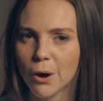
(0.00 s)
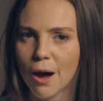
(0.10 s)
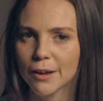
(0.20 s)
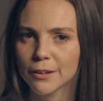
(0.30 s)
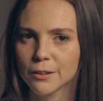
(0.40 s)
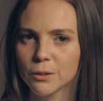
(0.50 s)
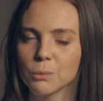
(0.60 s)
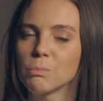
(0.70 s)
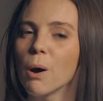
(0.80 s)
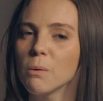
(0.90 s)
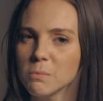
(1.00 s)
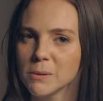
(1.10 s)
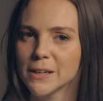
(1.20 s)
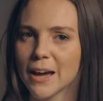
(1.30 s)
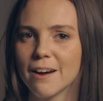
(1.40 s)
you're hiking, you
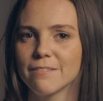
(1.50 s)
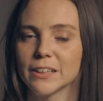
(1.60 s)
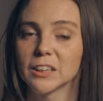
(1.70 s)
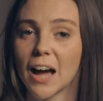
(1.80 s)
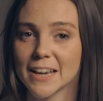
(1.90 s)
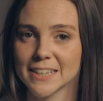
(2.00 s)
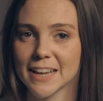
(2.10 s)
probably have a lighter